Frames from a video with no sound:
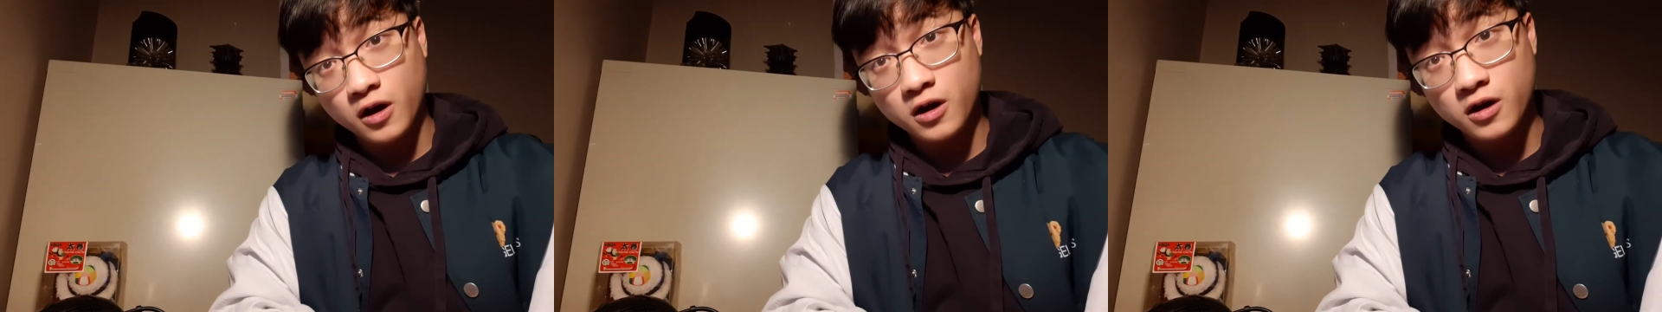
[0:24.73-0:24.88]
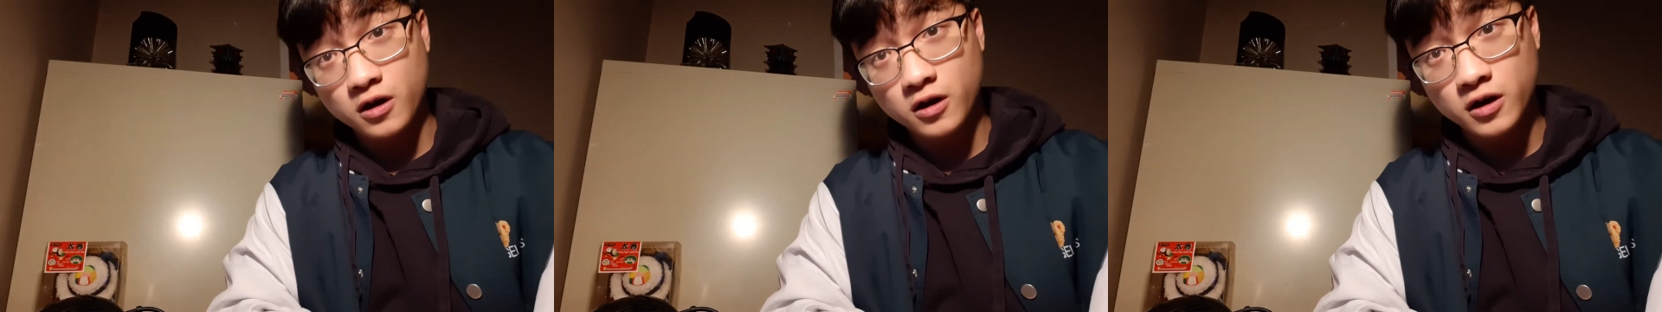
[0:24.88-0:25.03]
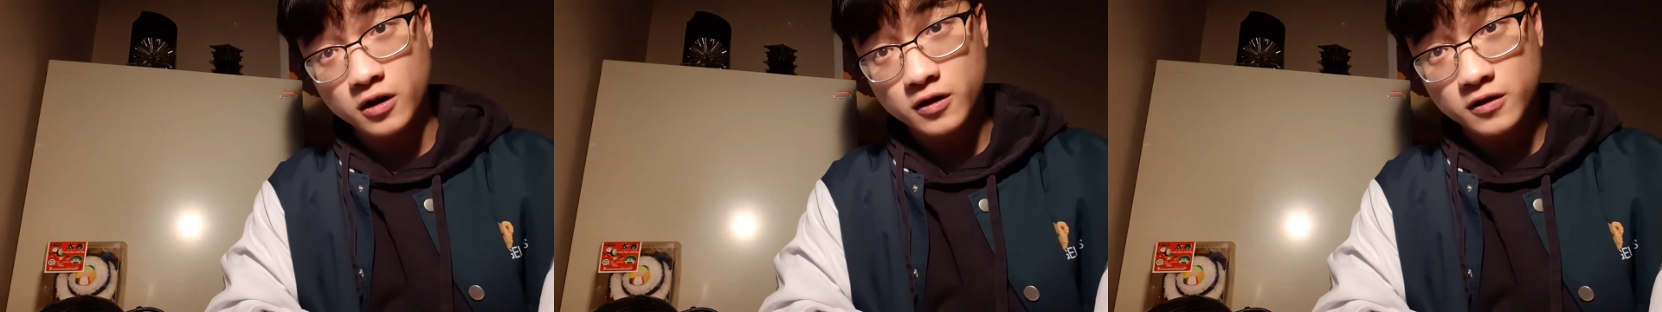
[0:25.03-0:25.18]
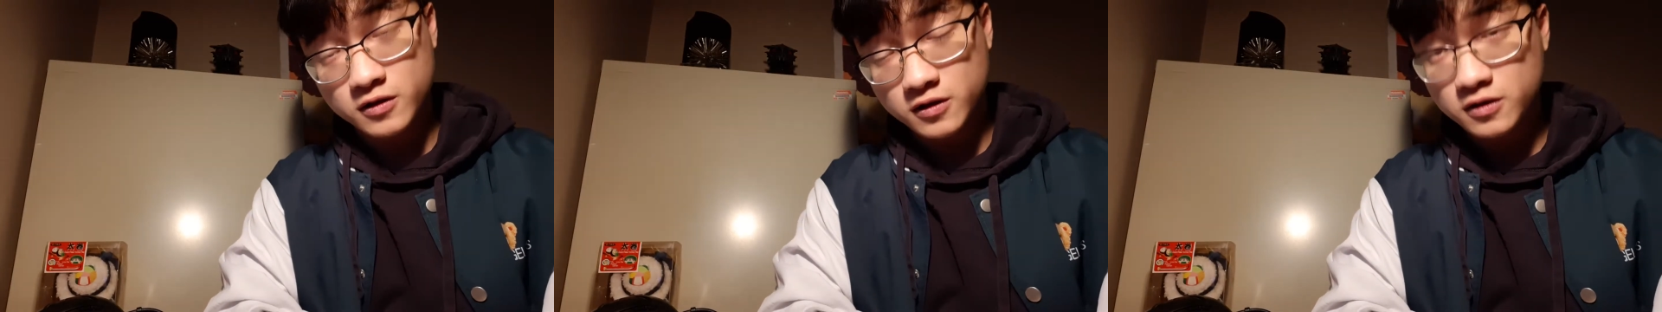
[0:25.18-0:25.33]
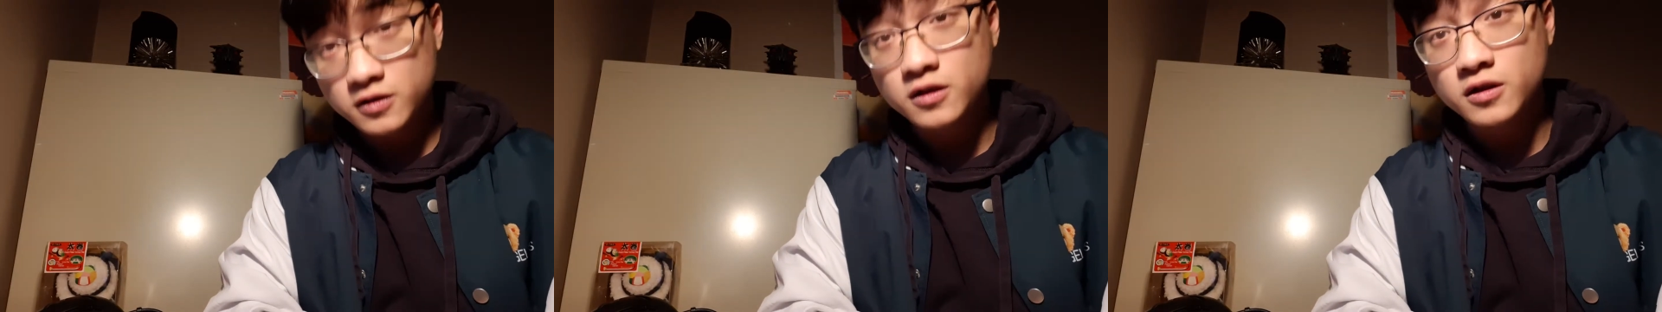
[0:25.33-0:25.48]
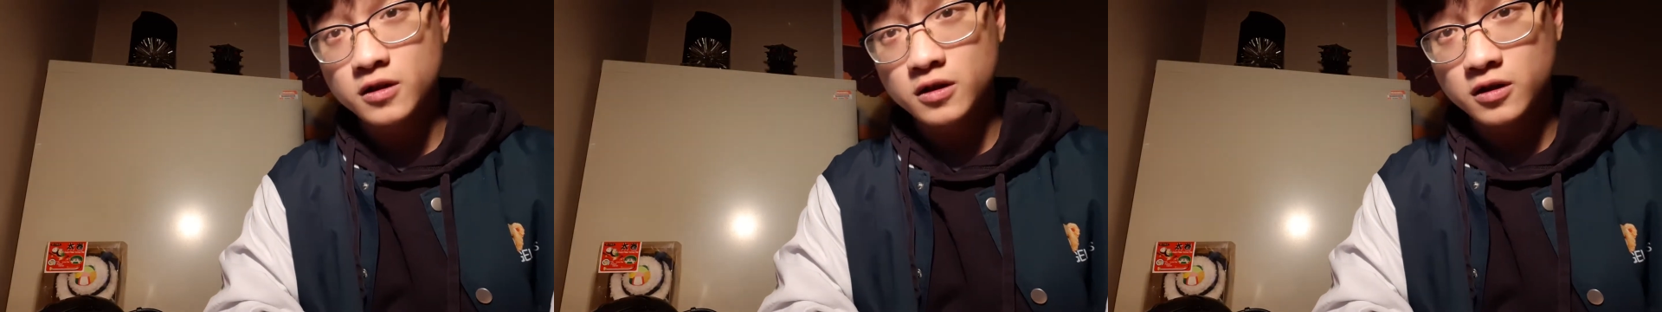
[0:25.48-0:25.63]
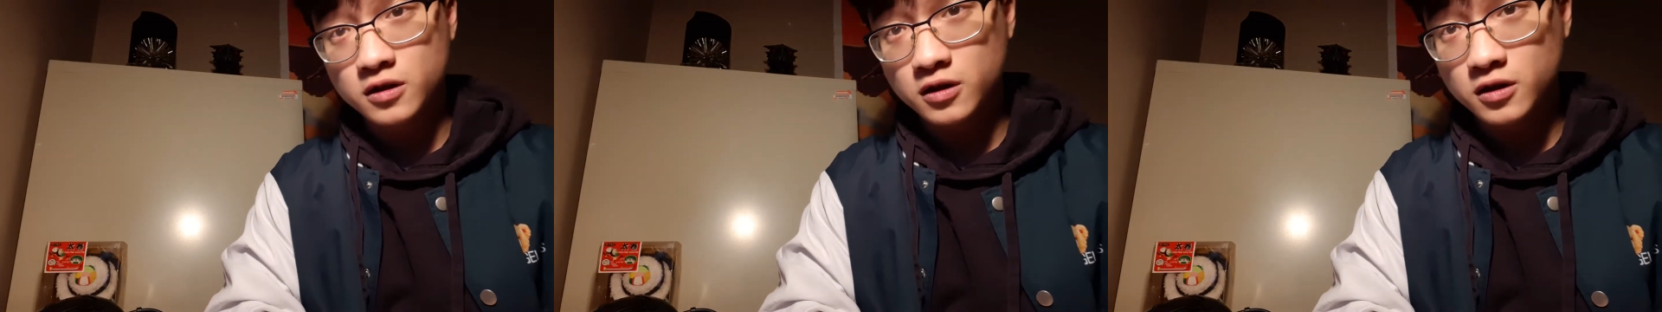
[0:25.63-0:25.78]
I
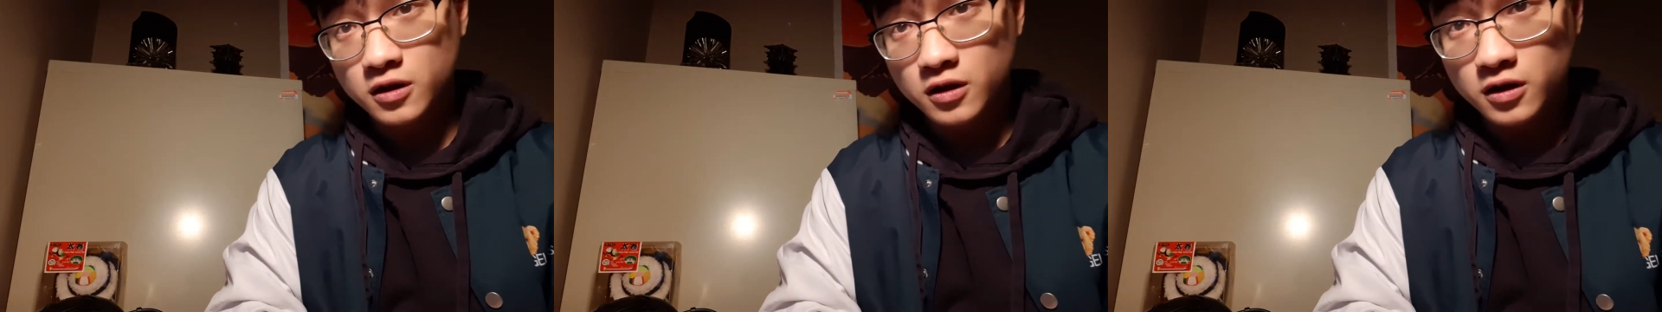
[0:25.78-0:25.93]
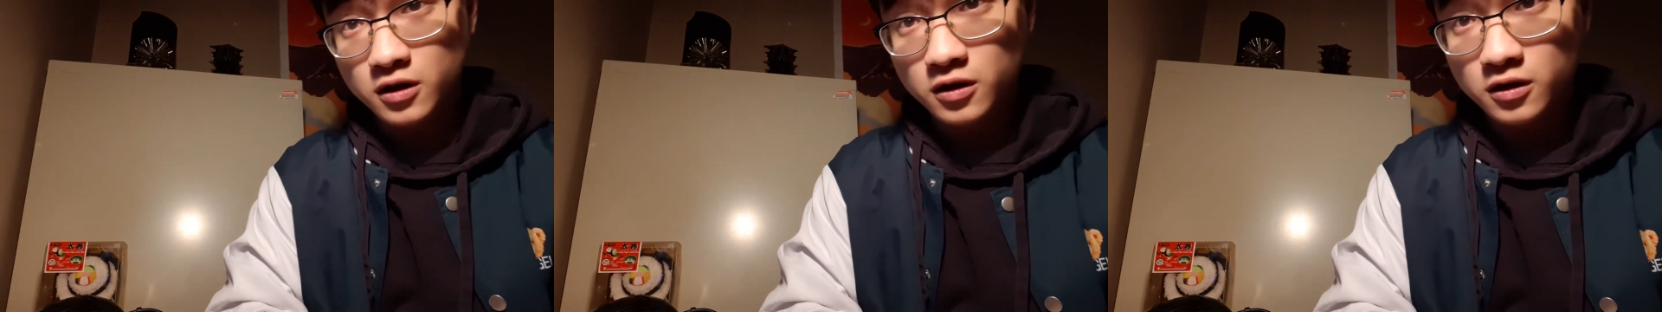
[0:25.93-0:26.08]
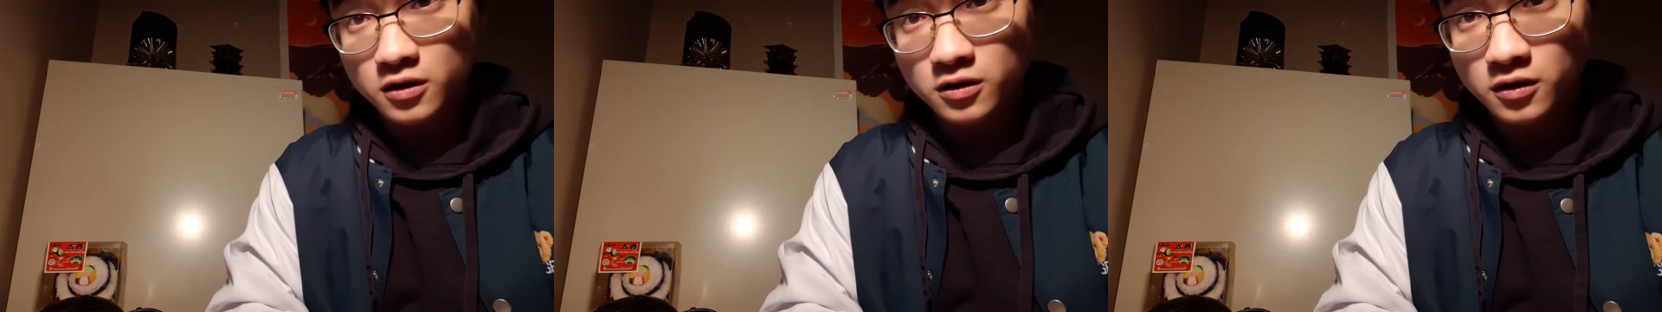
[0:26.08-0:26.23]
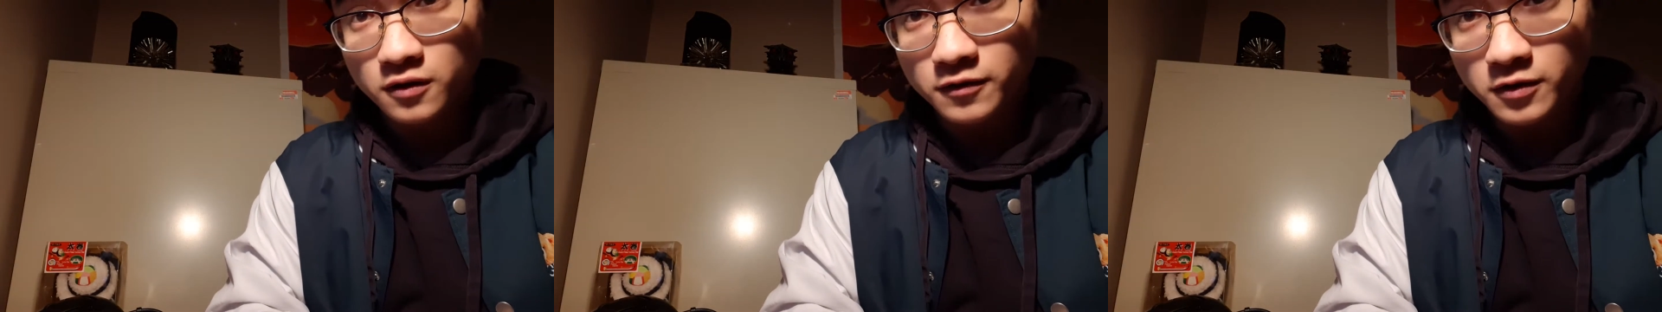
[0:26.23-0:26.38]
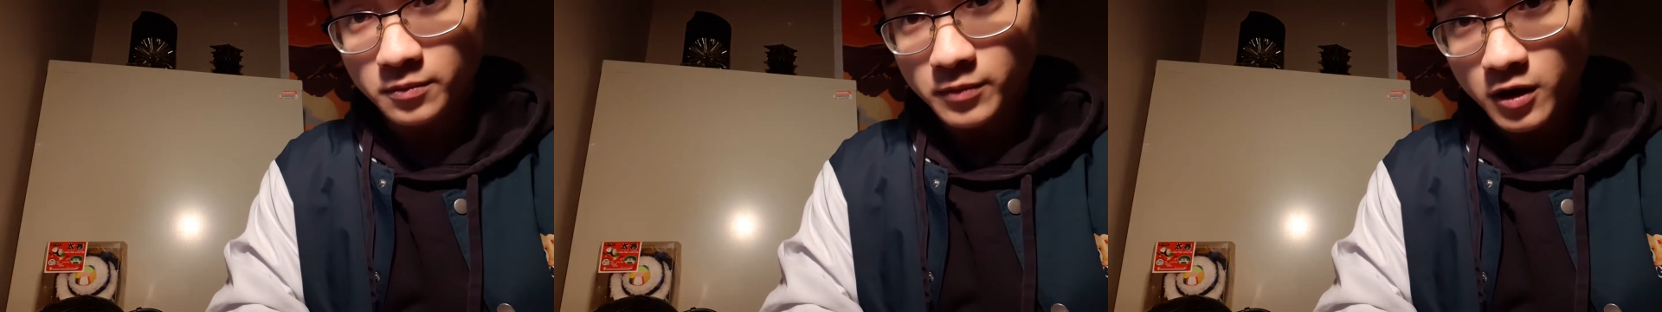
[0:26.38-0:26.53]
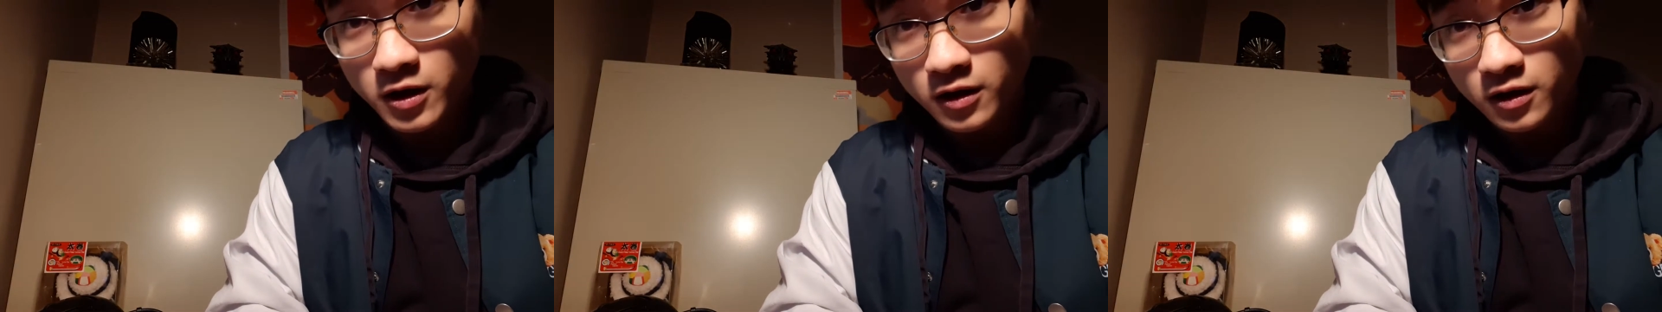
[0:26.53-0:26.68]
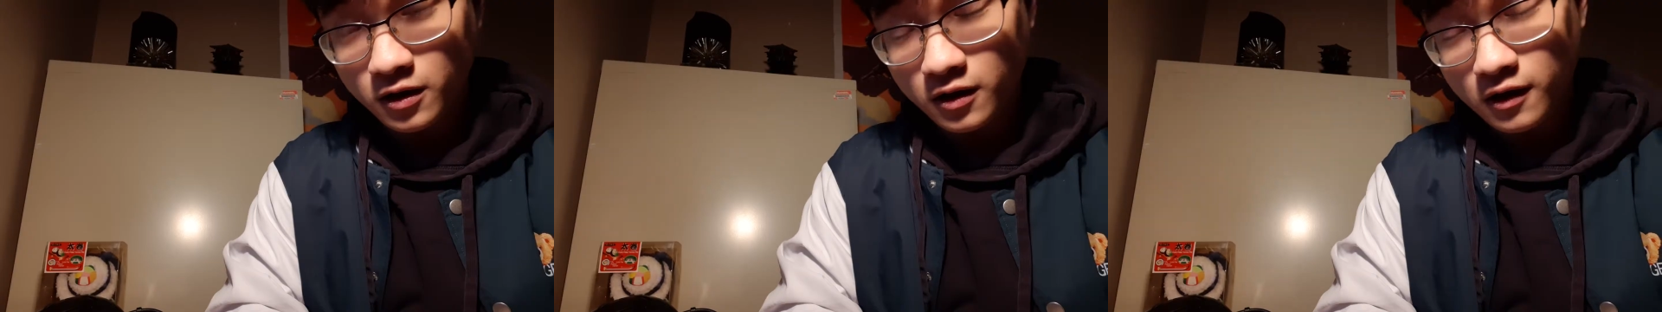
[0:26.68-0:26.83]
love you,
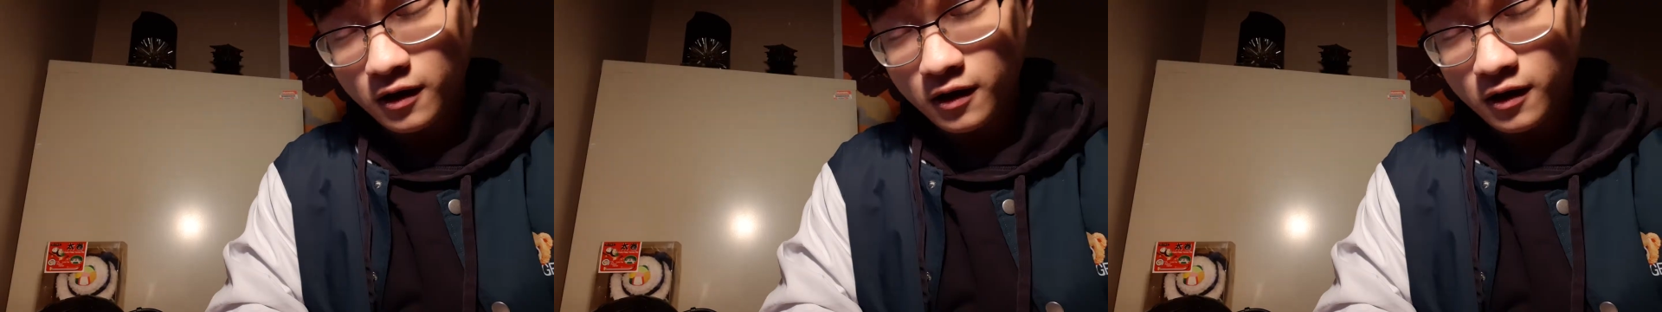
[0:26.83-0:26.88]
man.